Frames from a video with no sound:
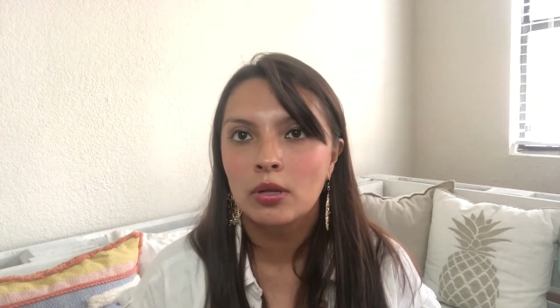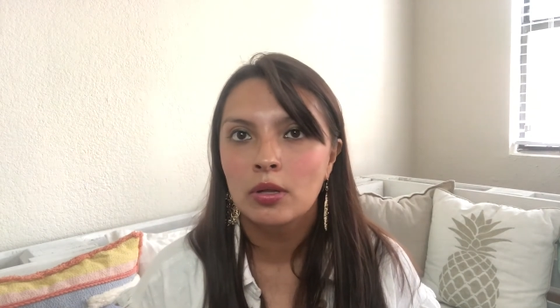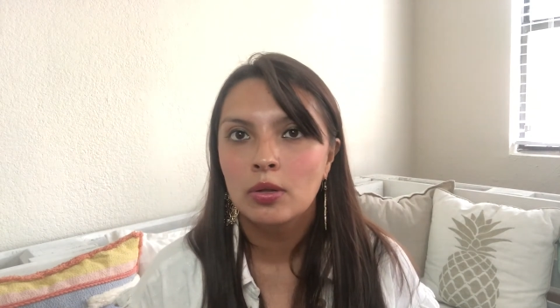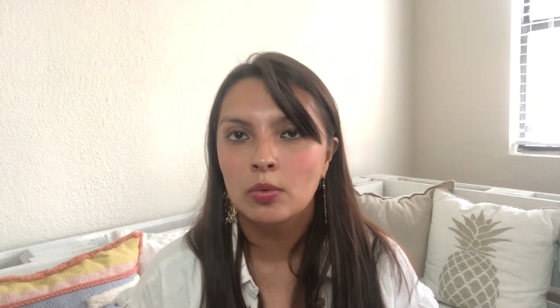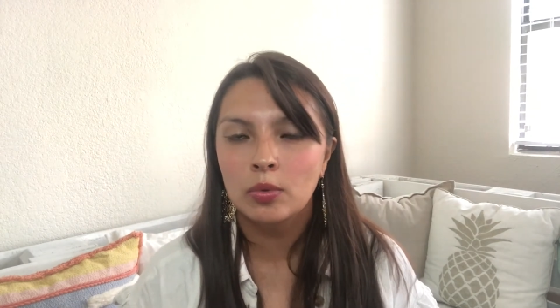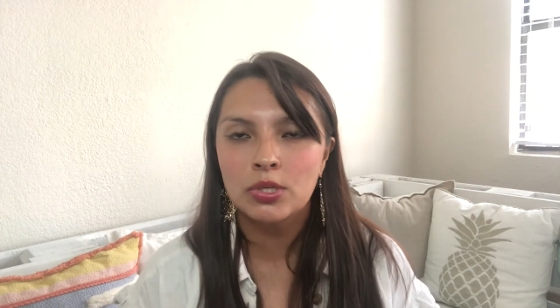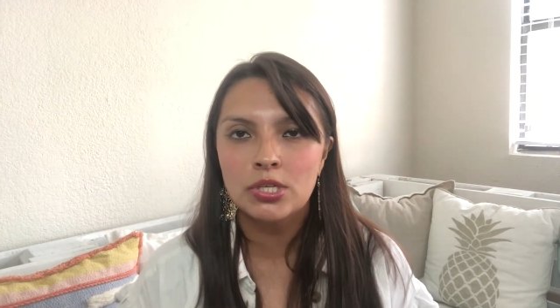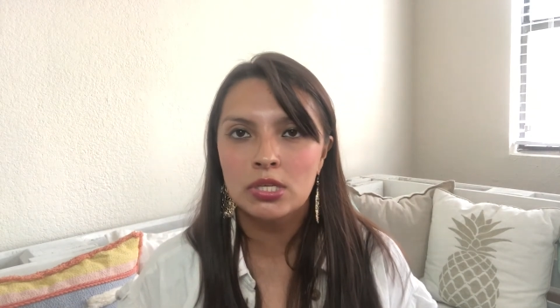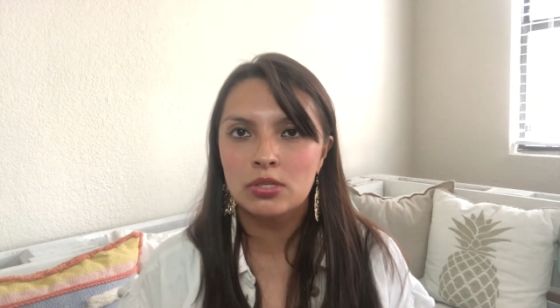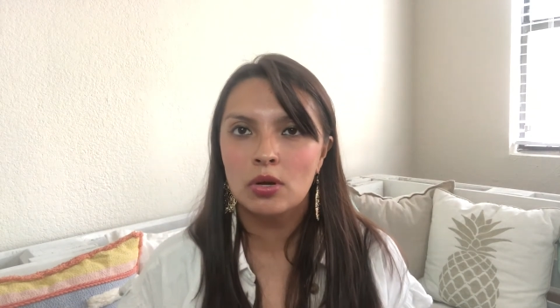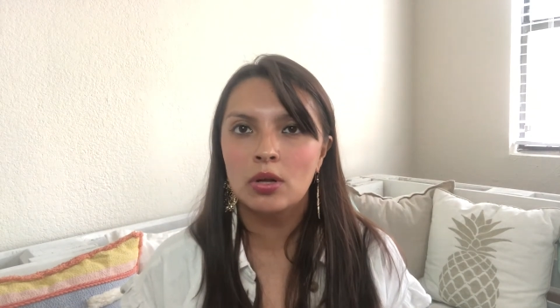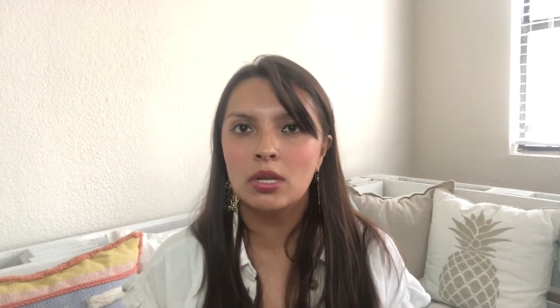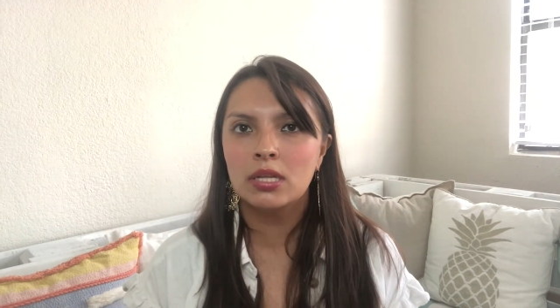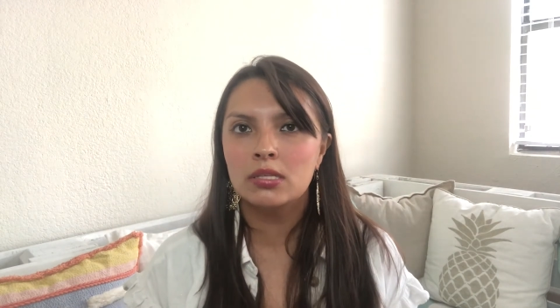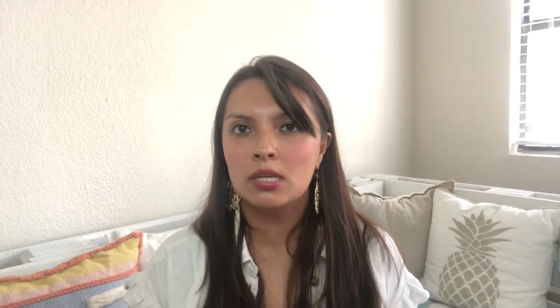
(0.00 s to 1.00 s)
which is
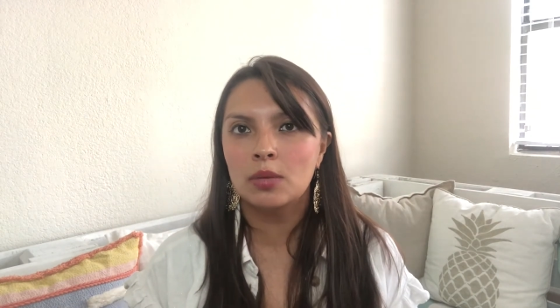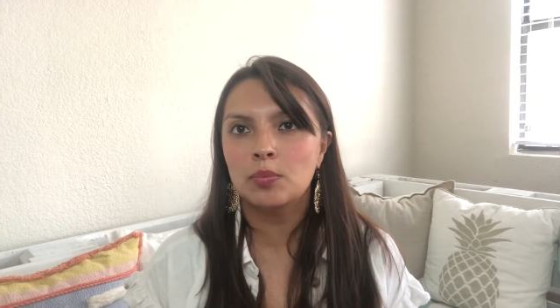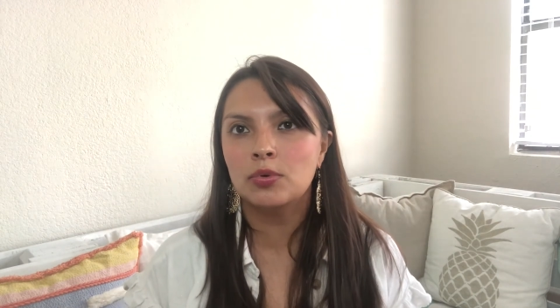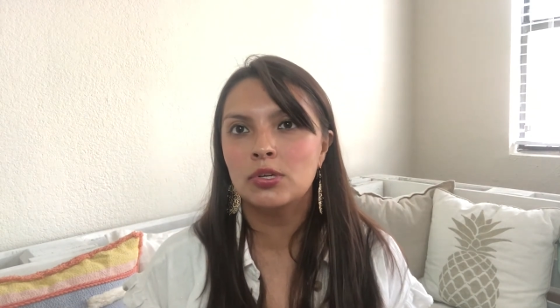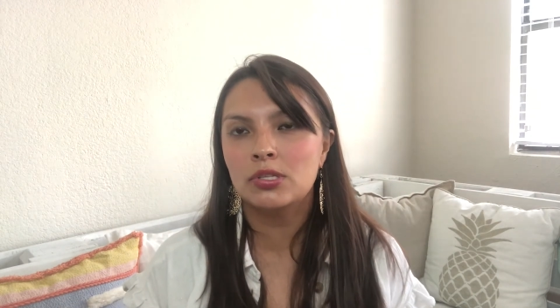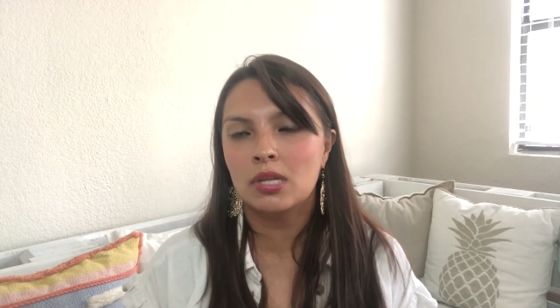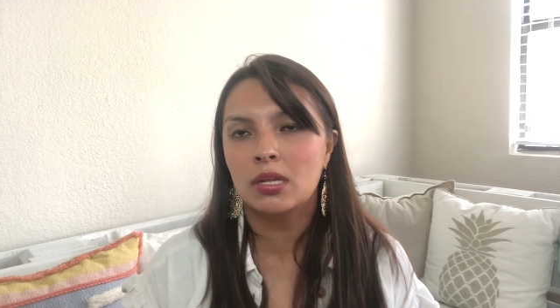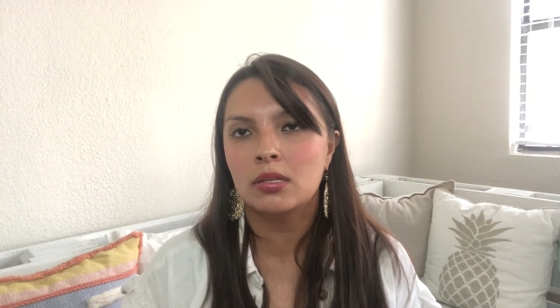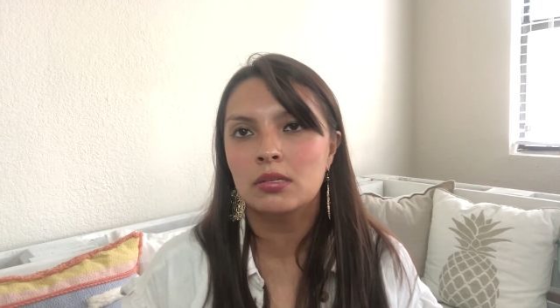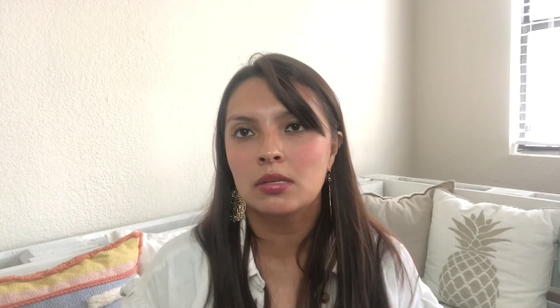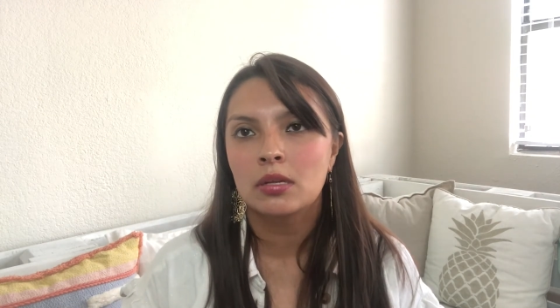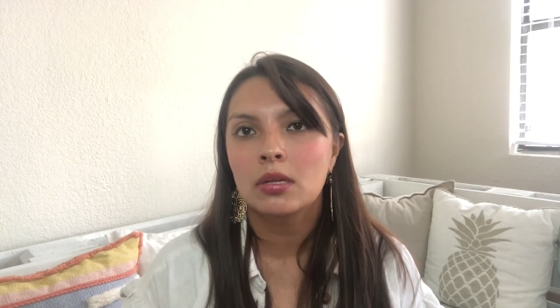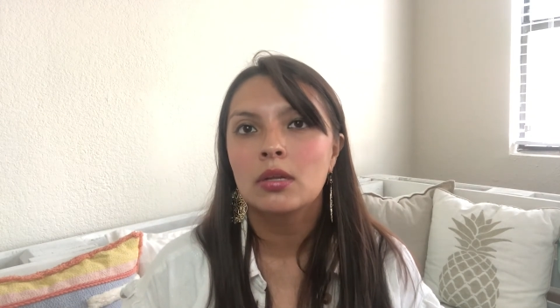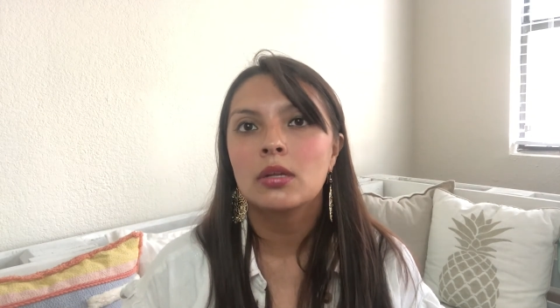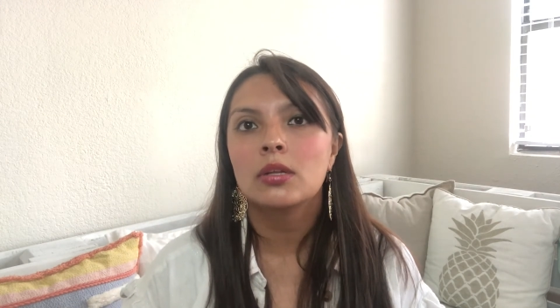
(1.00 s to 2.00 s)
only 10%.
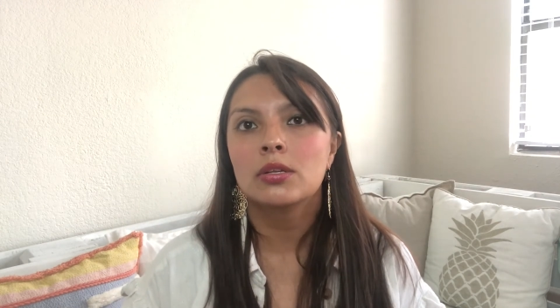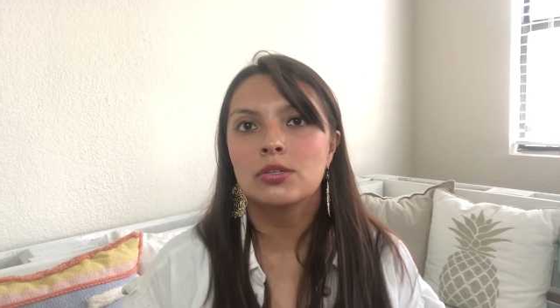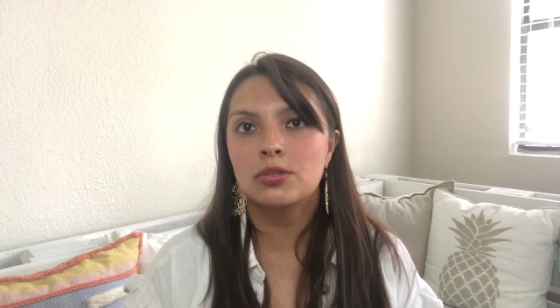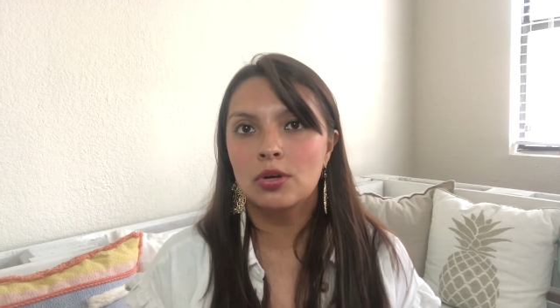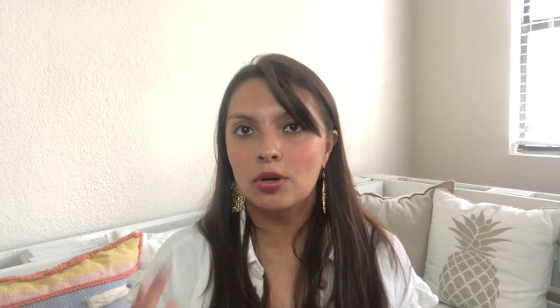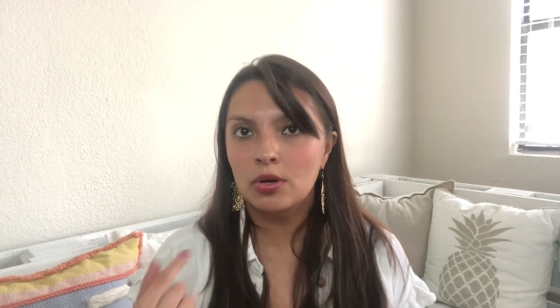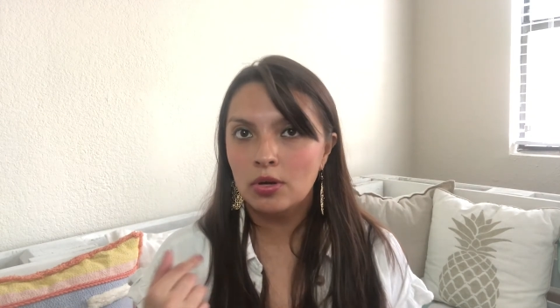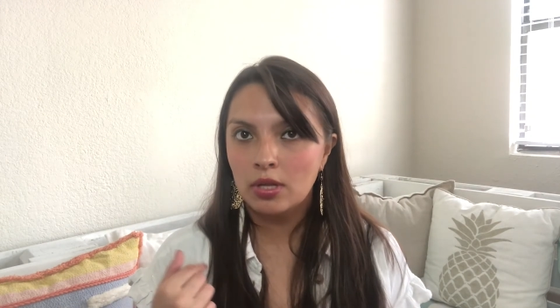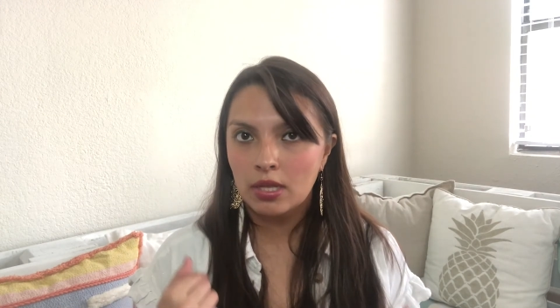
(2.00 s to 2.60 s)
So